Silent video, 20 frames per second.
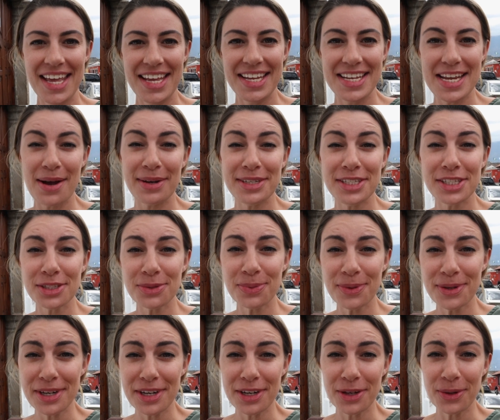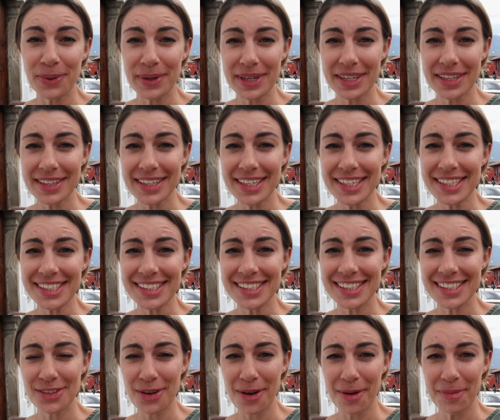Now I just wanted to quickly
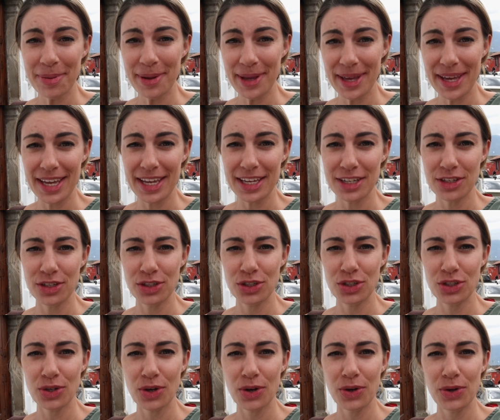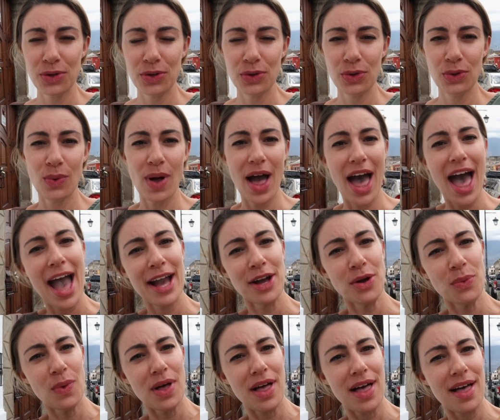stop here to show you
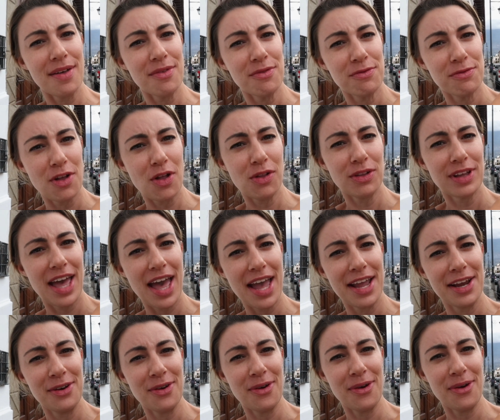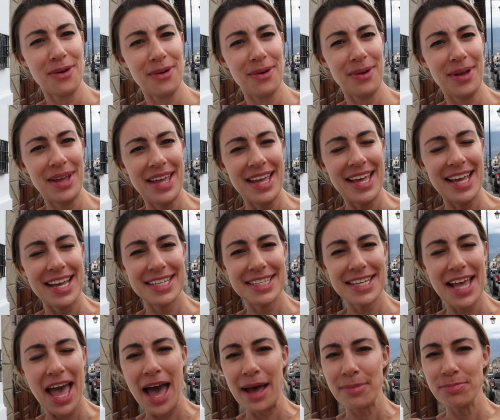Agua Volcano. It's
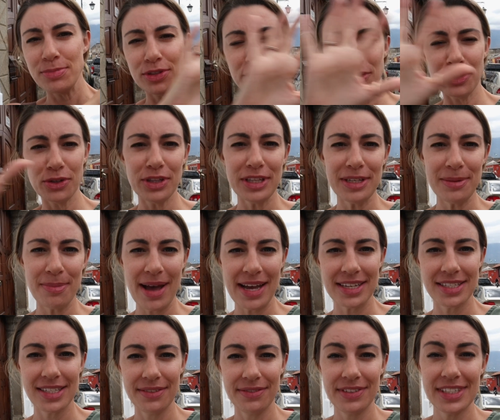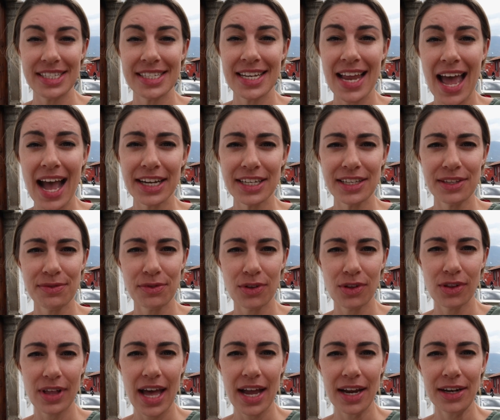absolutely massive. It's an active
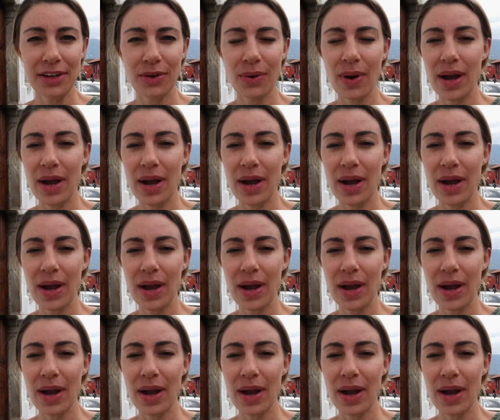volcano,